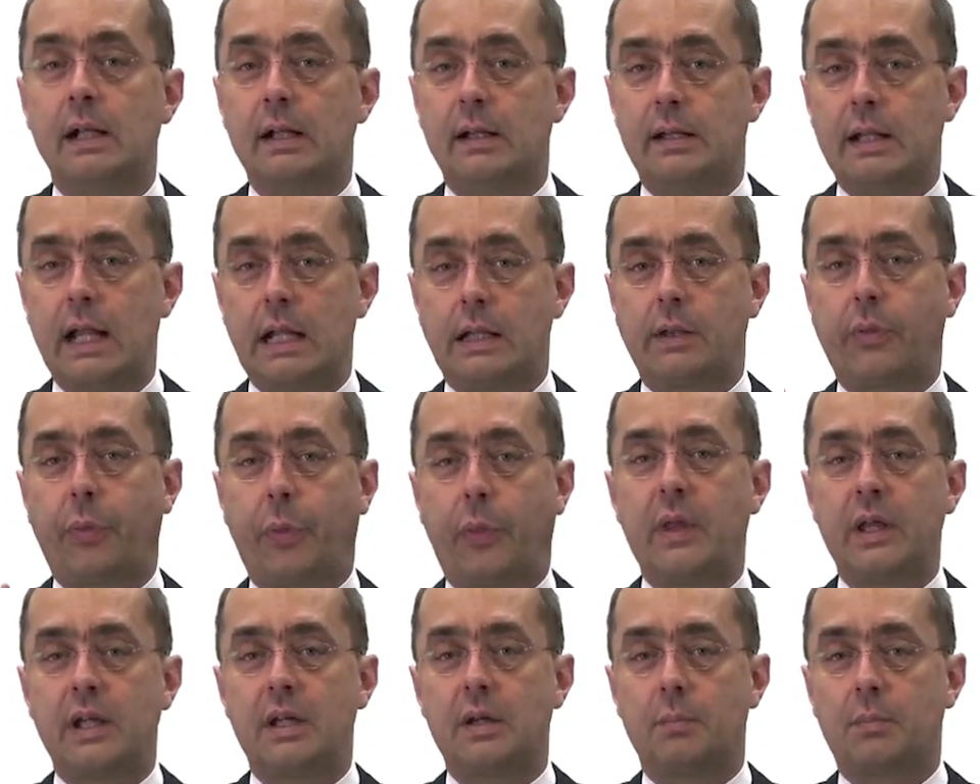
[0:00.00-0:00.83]
Let's
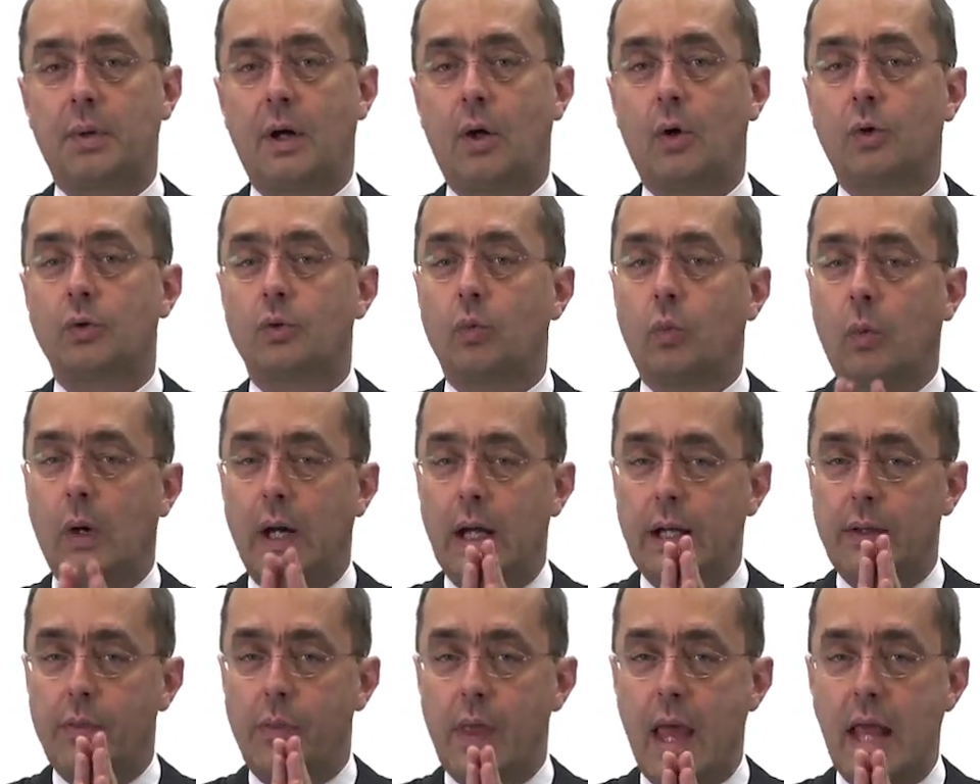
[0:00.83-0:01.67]
think about
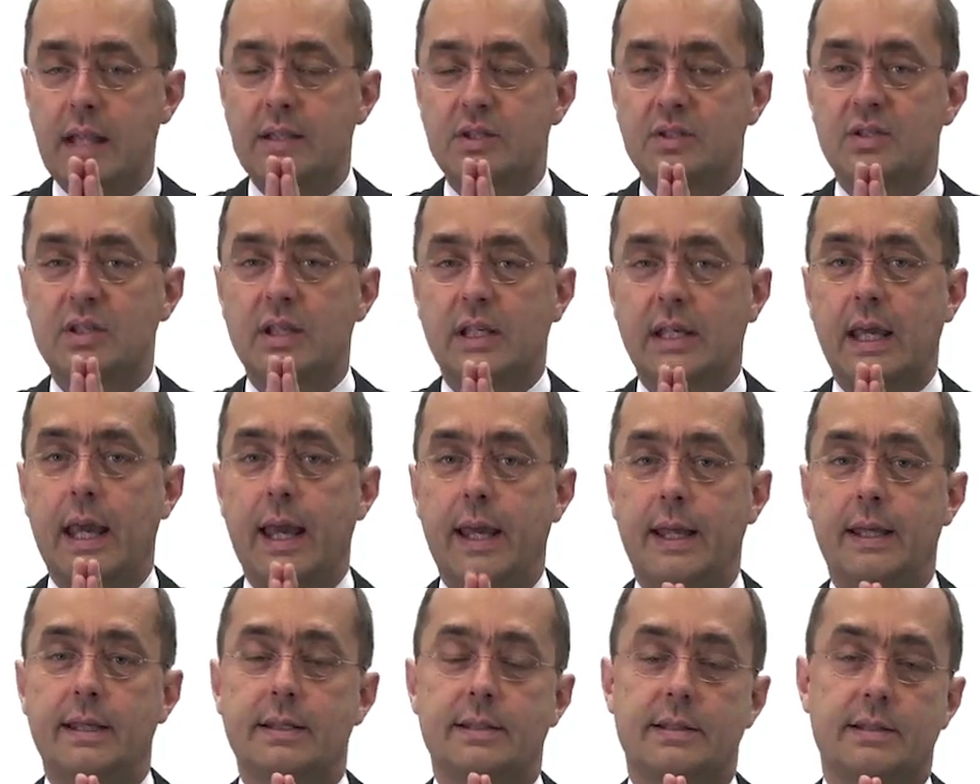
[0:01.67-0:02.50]
why that's the
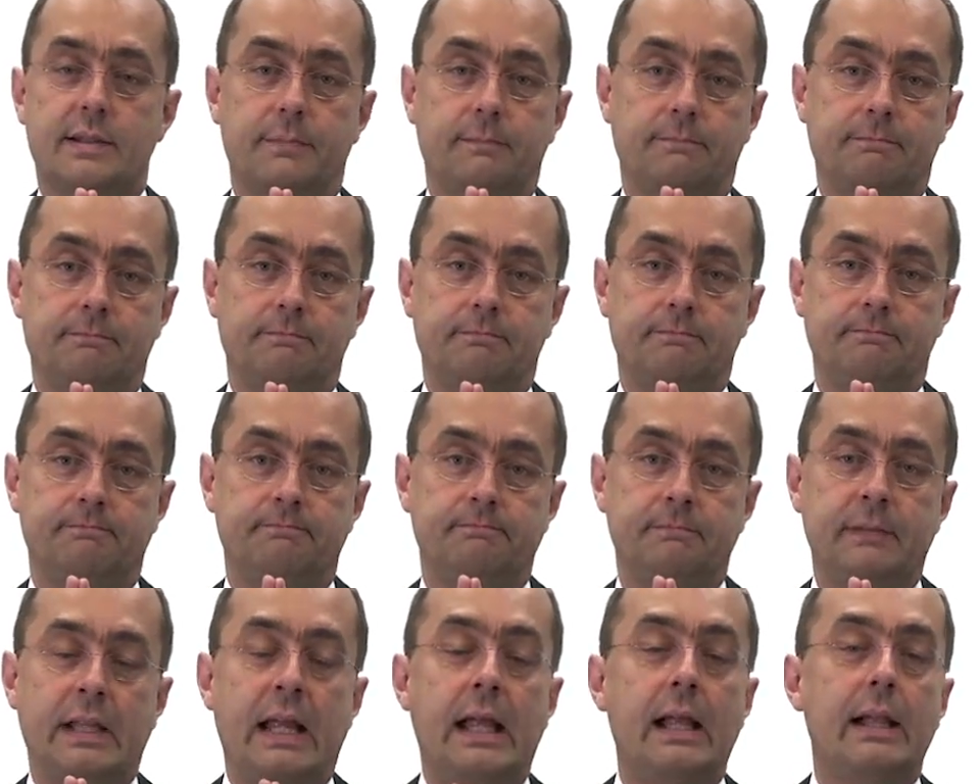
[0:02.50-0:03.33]
case.
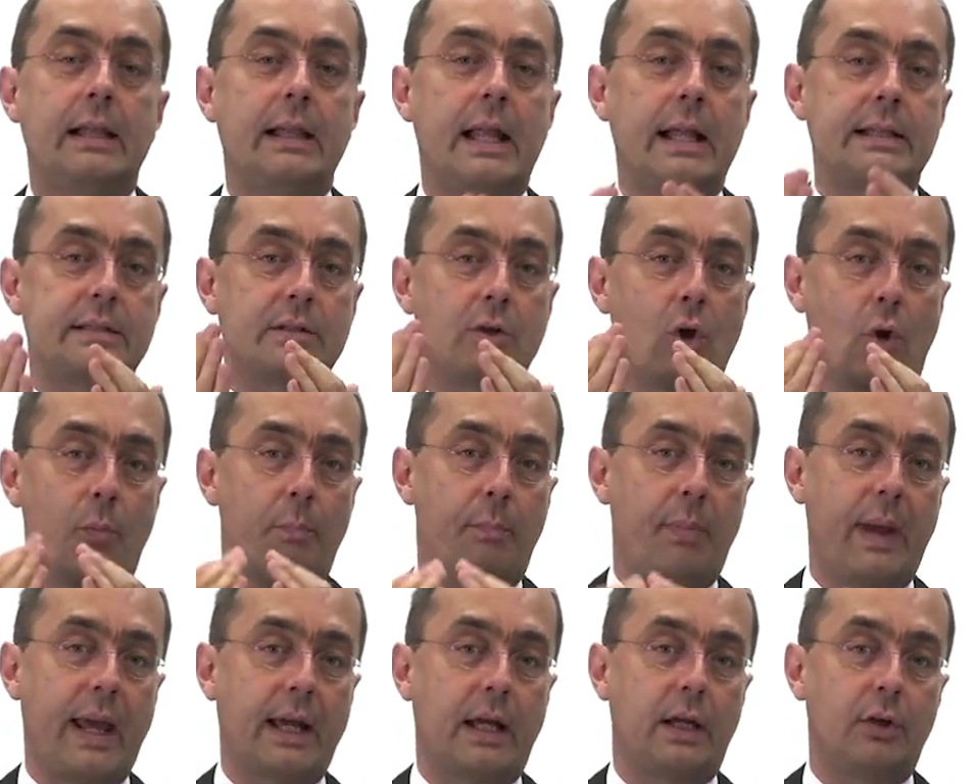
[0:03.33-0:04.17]
Let's go
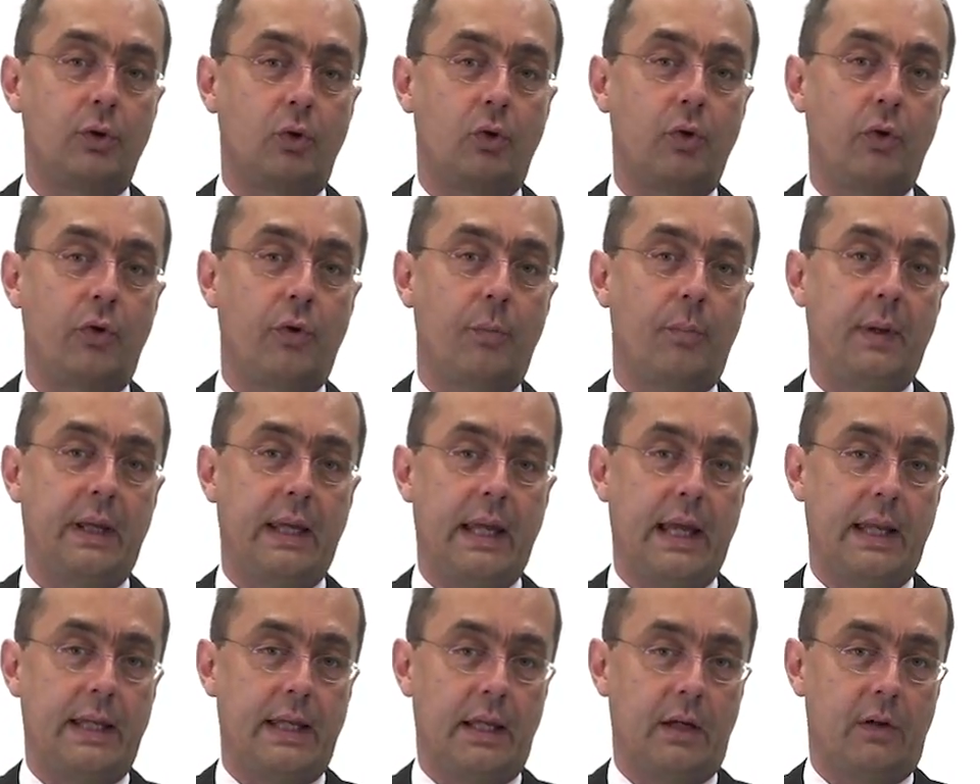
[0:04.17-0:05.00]
back to the
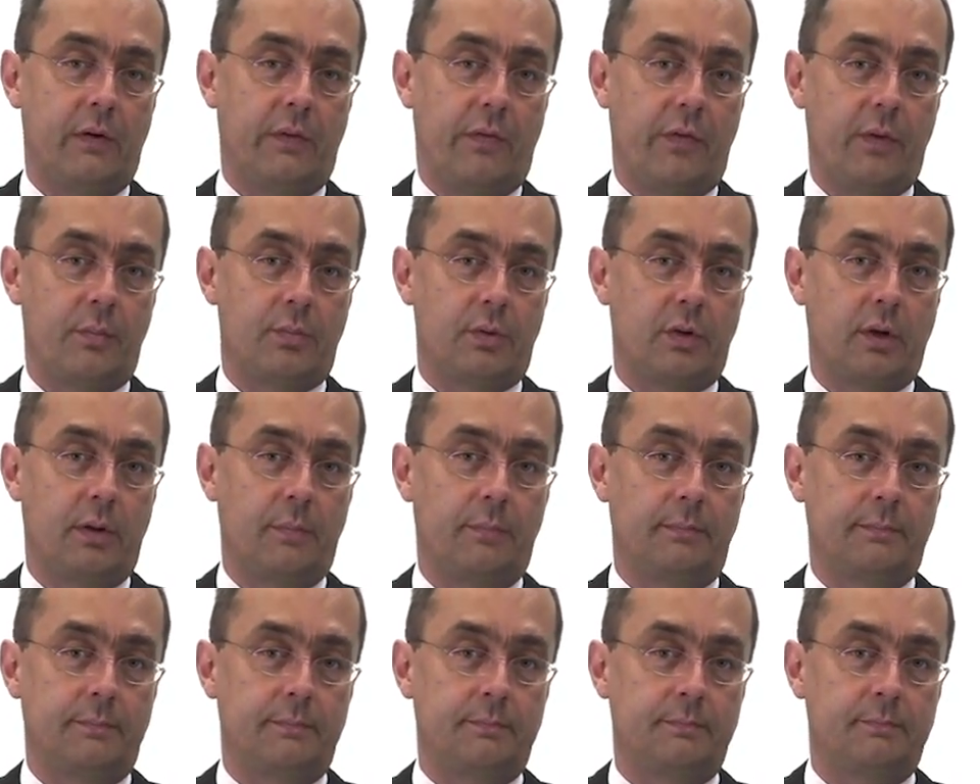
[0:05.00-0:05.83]
beginning of the problem.
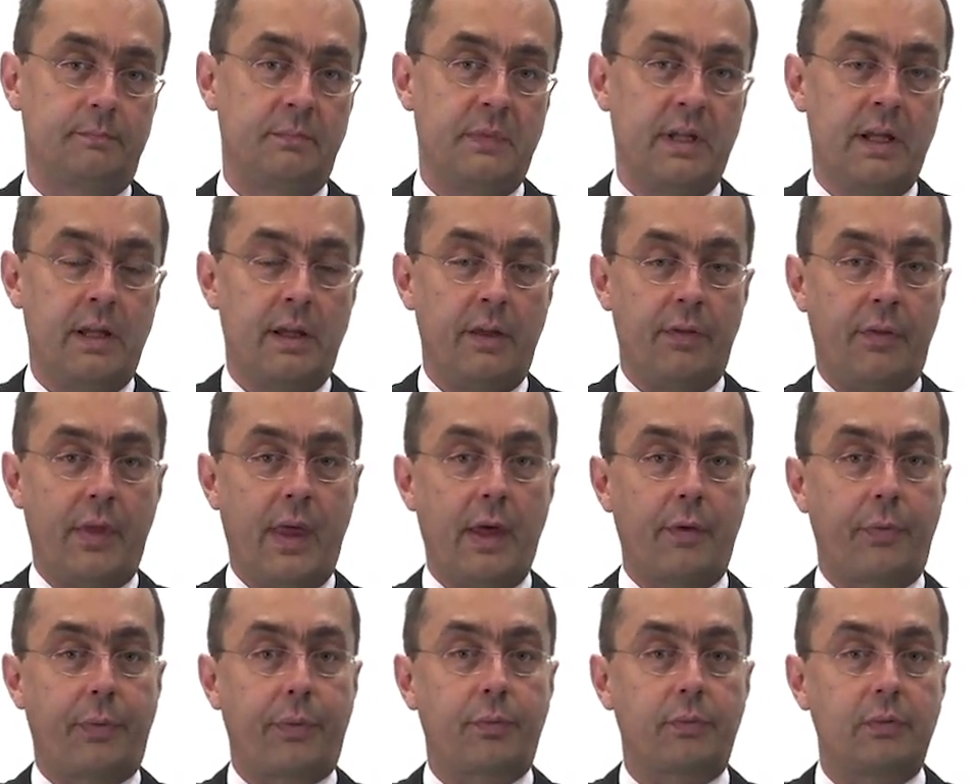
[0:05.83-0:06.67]
There
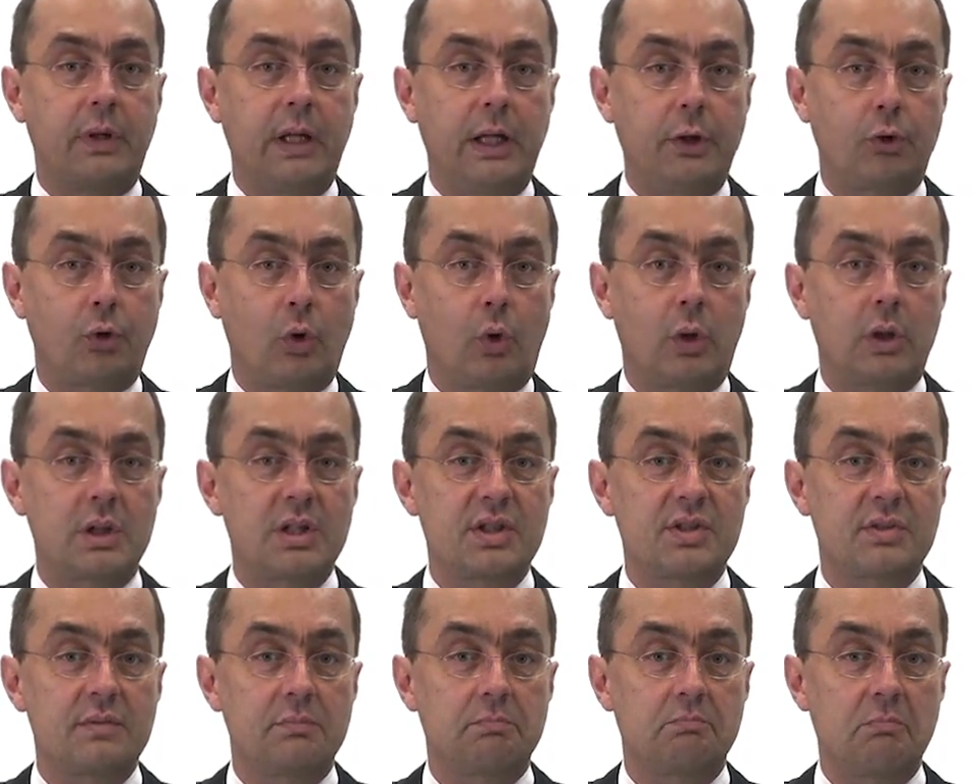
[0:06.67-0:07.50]
are 3
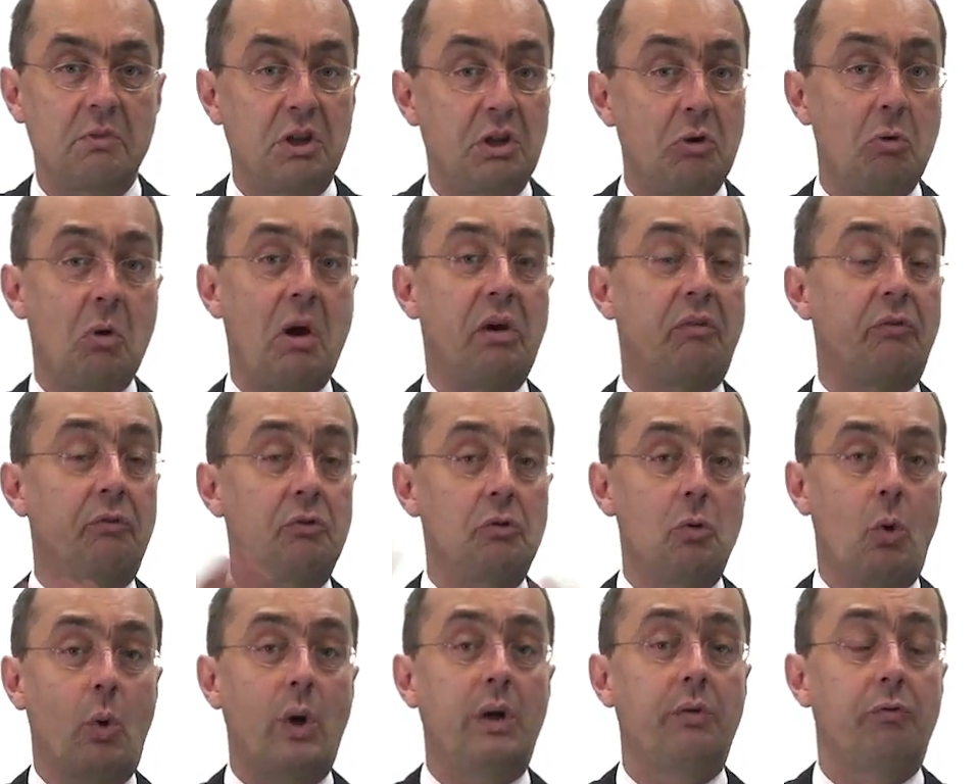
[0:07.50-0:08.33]
doors. You have
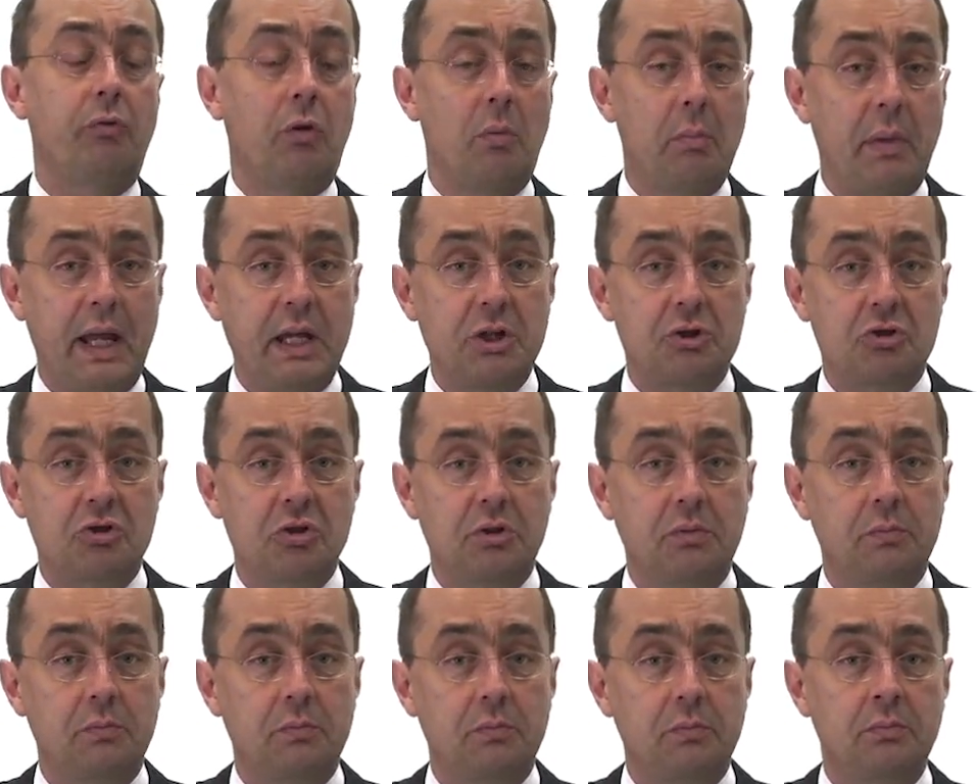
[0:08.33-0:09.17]
no
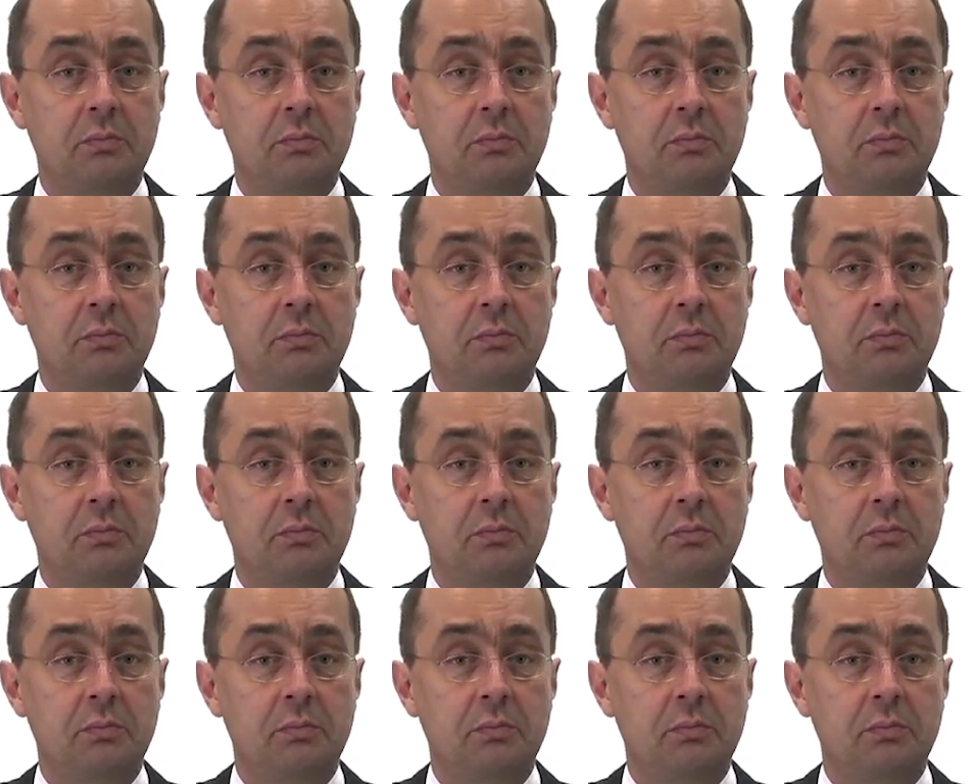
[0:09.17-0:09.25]
information.